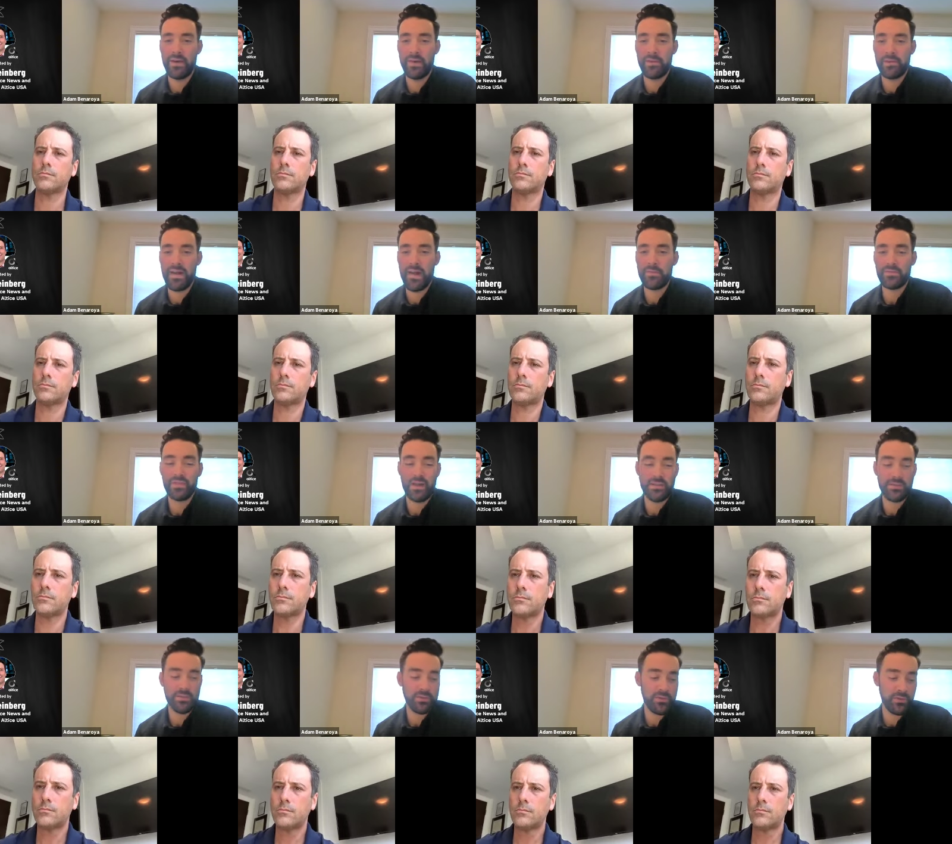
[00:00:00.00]
Speaker 1: other
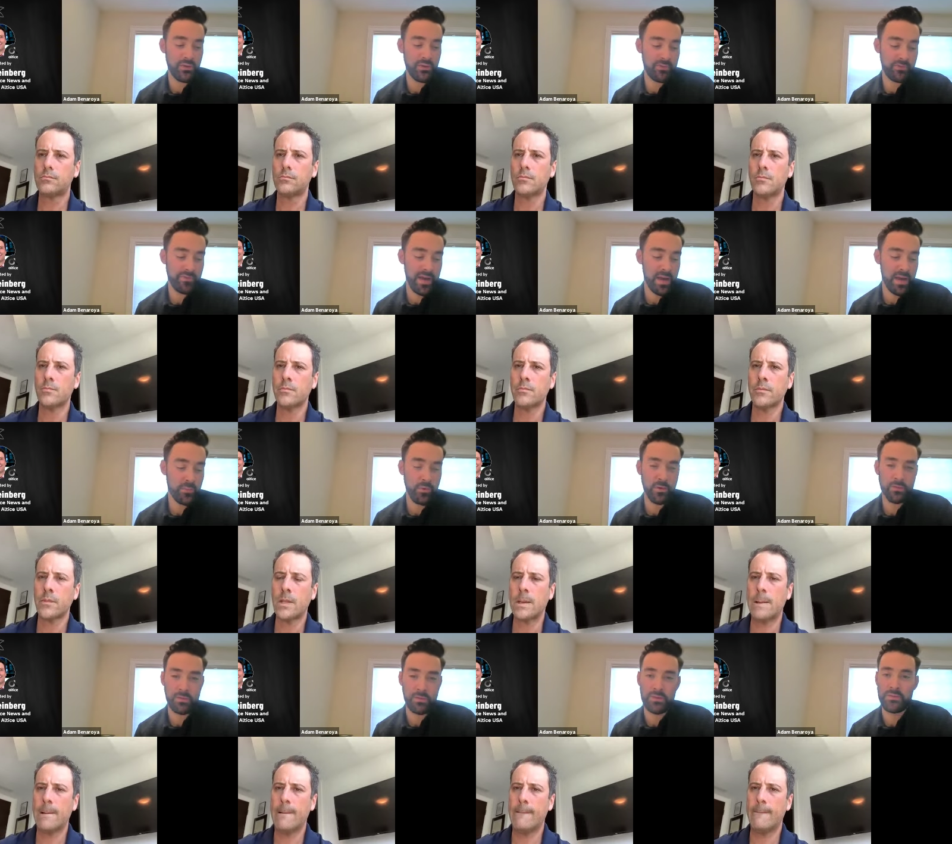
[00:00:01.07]
advertisers who have had more of
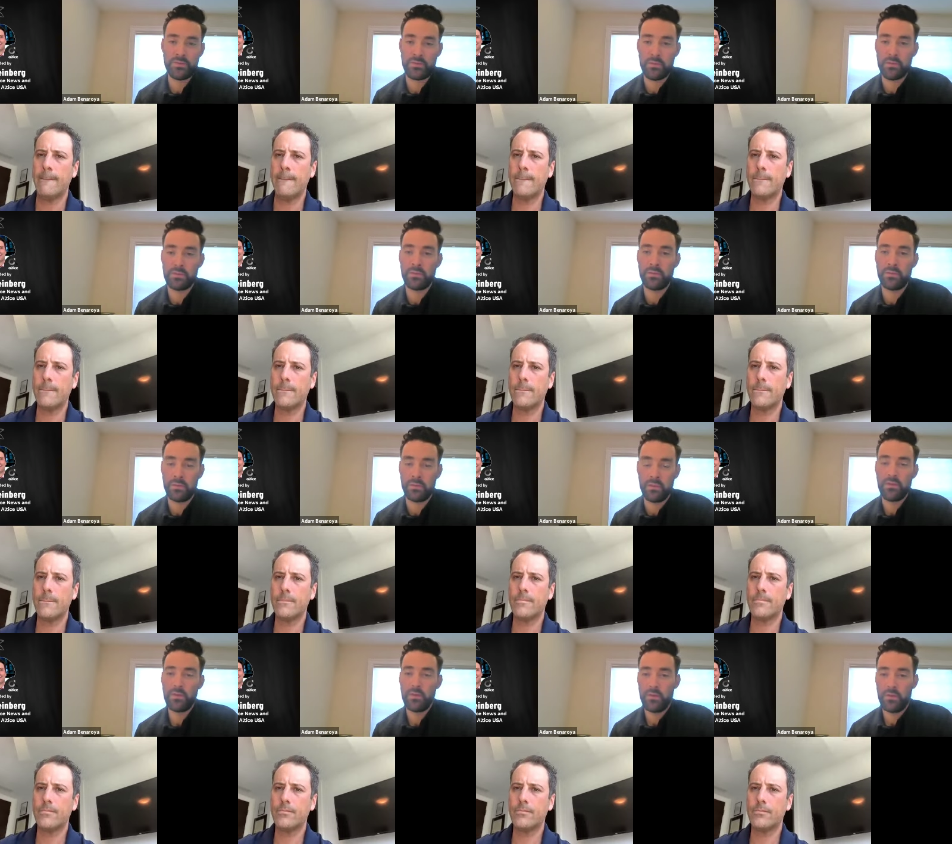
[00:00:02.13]
a historical
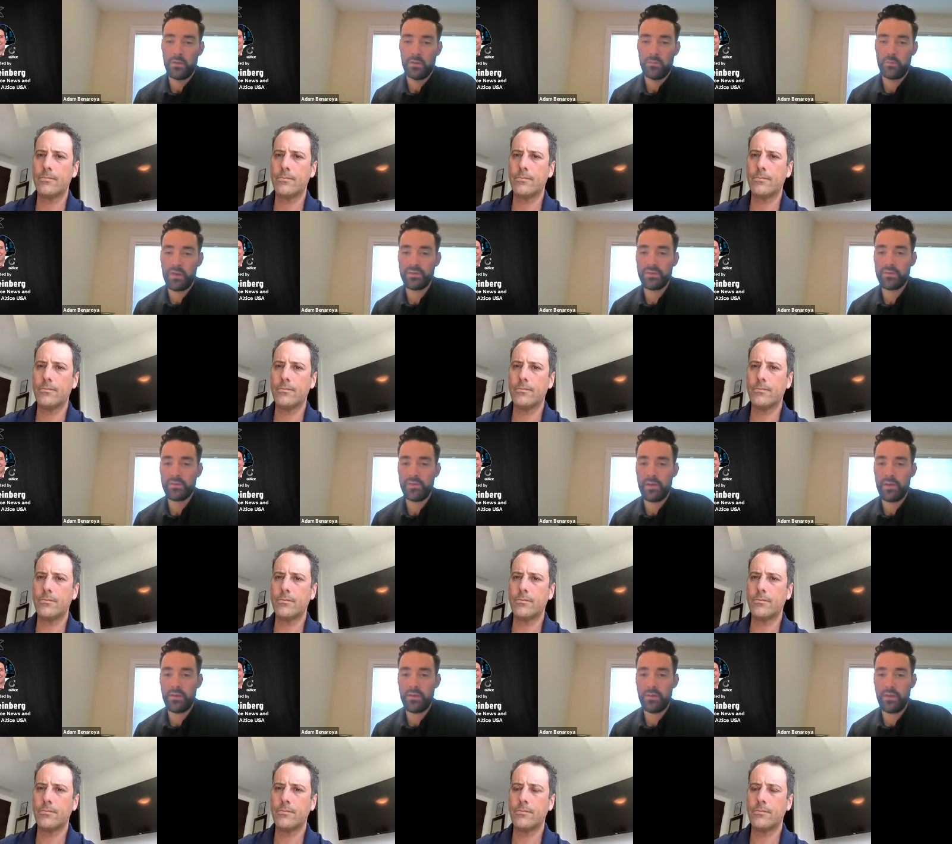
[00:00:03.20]
presence
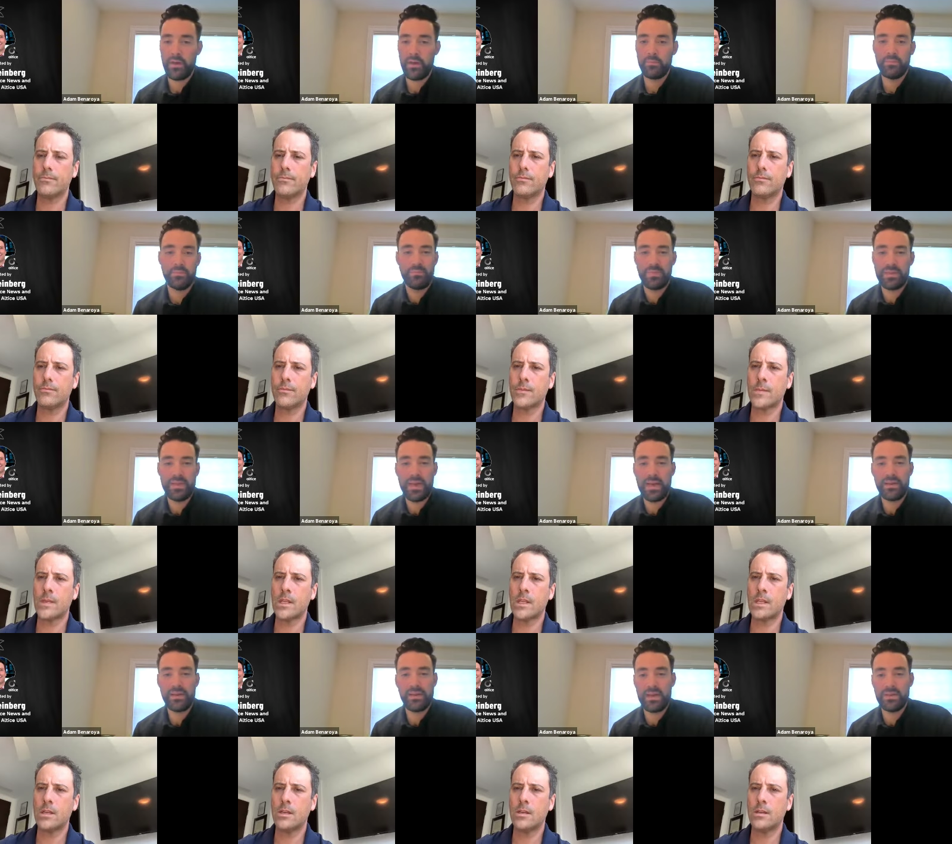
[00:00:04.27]
there um, but yeah
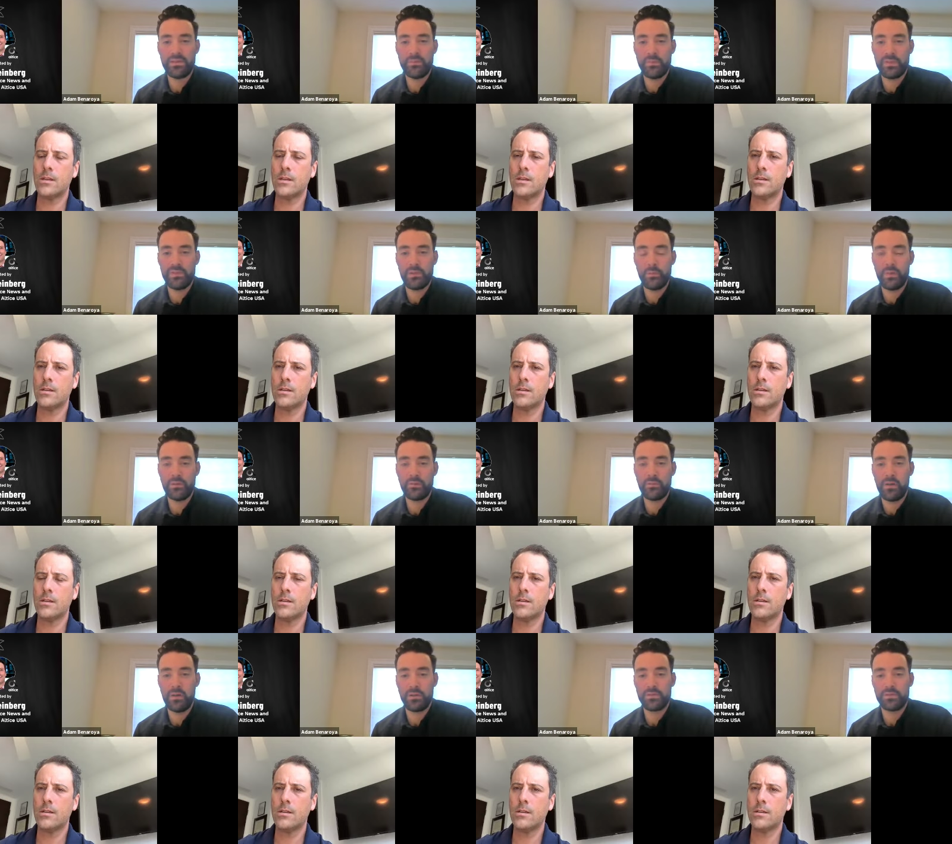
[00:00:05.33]
it hasn't
Speaker 2: been too big for
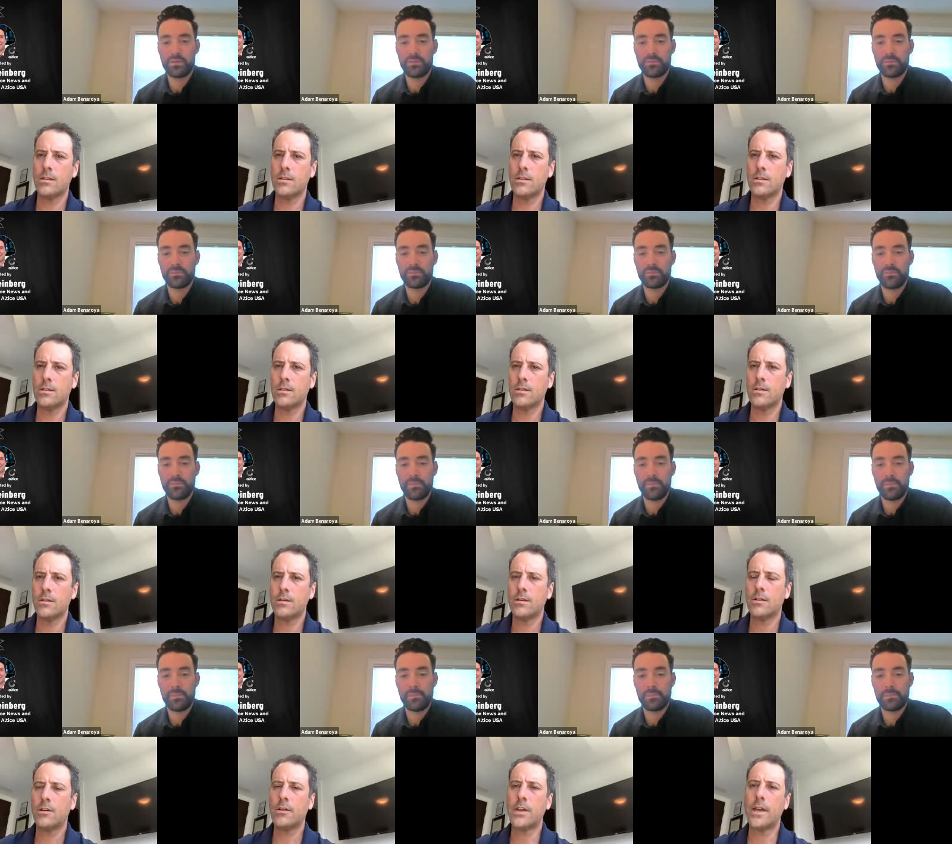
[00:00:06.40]
us
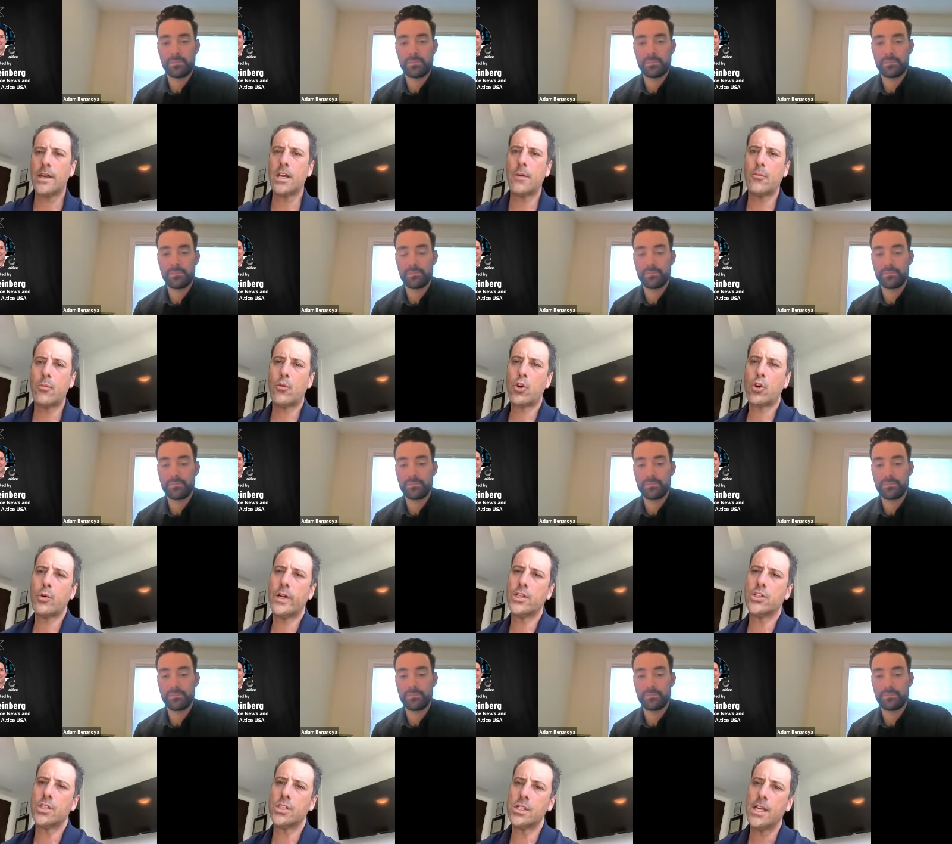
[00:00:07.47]
a couple more
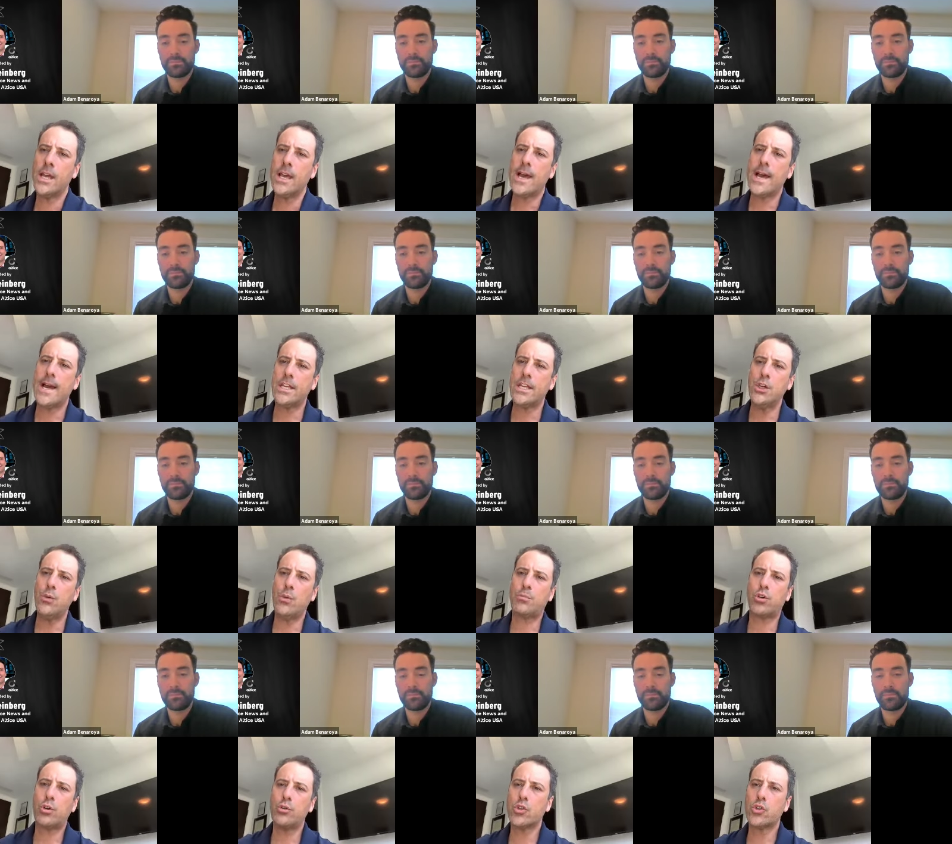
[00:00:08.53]
questions. How do you
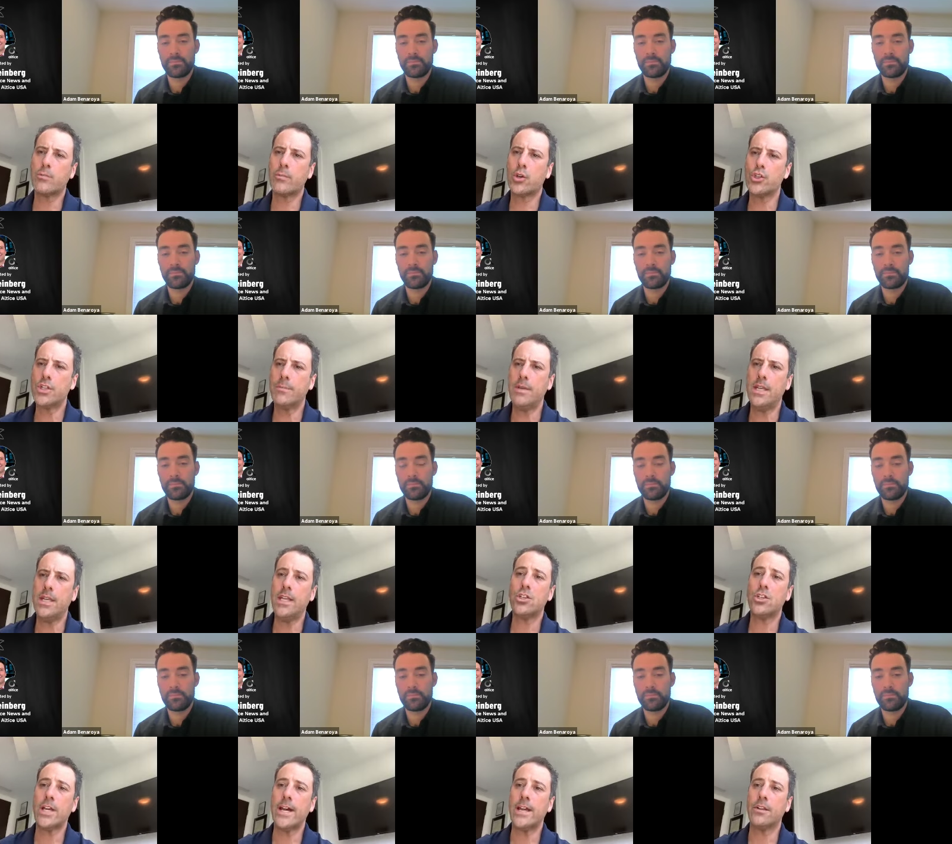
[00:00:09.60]
approach emerging media
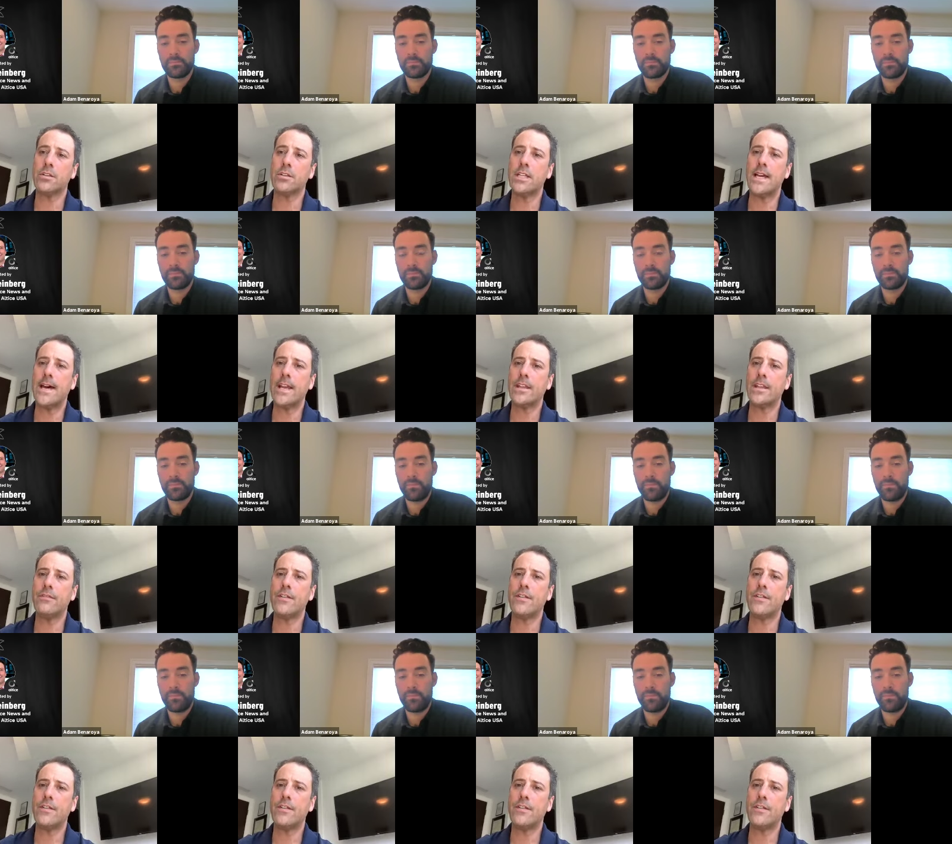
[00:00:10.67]
channels and how do they